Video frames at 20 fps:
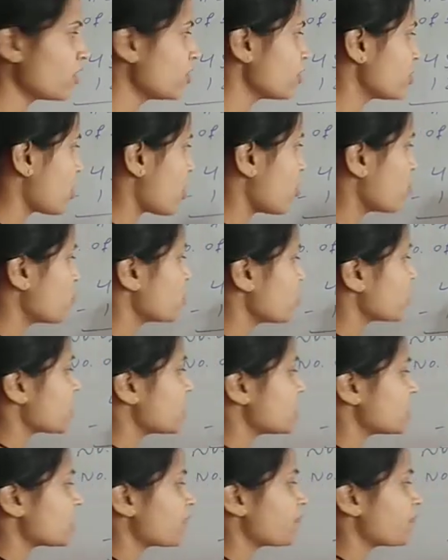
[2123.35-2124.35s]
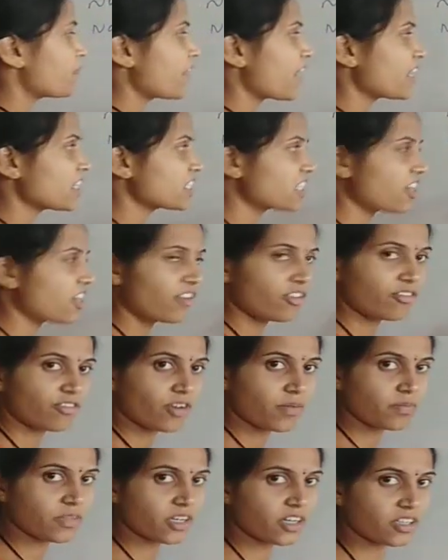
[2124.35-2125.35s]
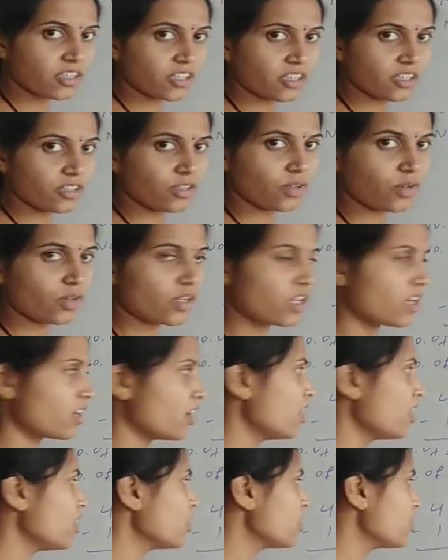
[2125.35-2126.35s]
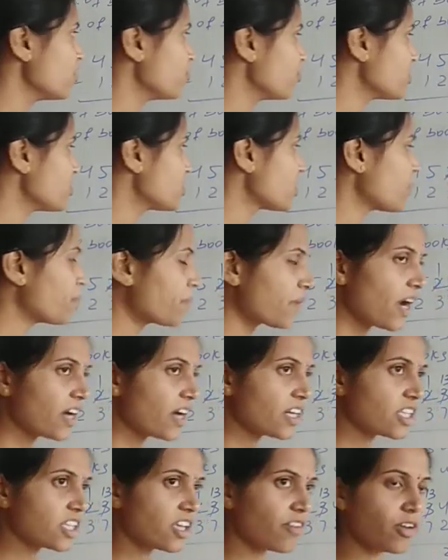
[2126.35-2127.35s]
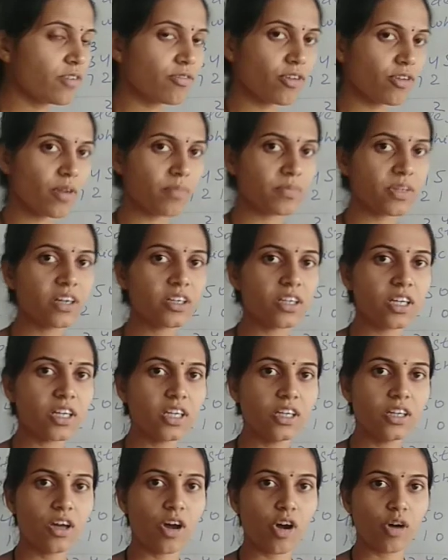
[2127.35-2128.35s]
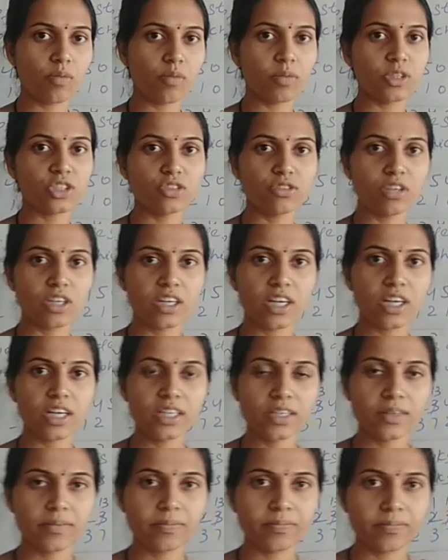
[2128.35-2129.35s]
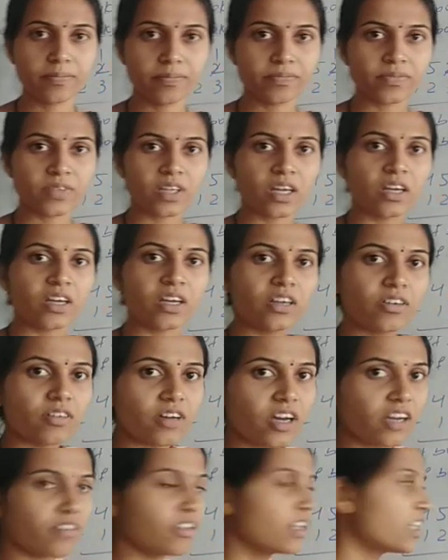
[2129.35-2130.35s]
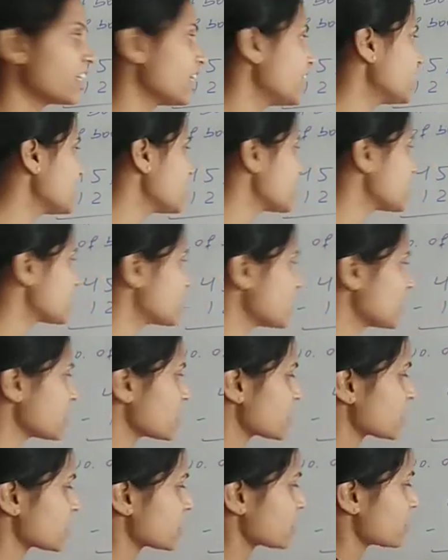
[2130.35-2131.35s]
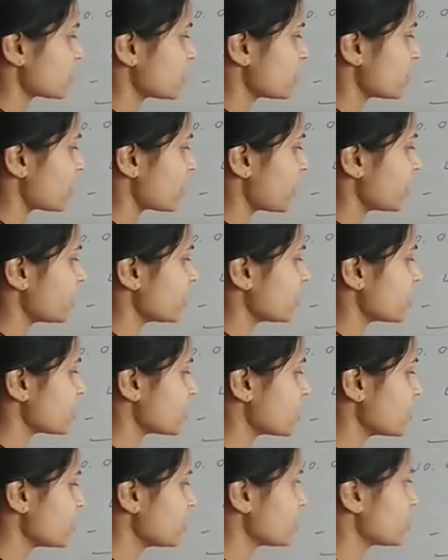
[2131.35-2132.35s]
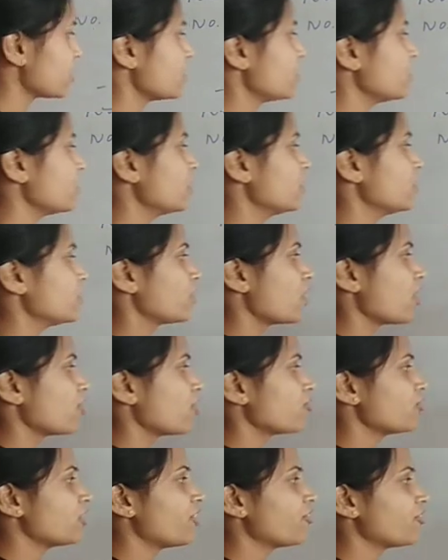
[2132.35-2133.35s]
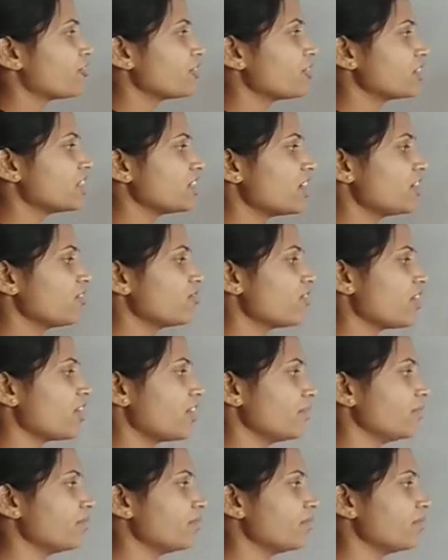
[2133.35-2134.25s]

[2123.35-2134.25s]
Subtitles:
Now we can subtract 7 from 13. Okay. If we subtract 7 from 13, how much we will get? I will get 6. Right here 6. Now we left with here 1.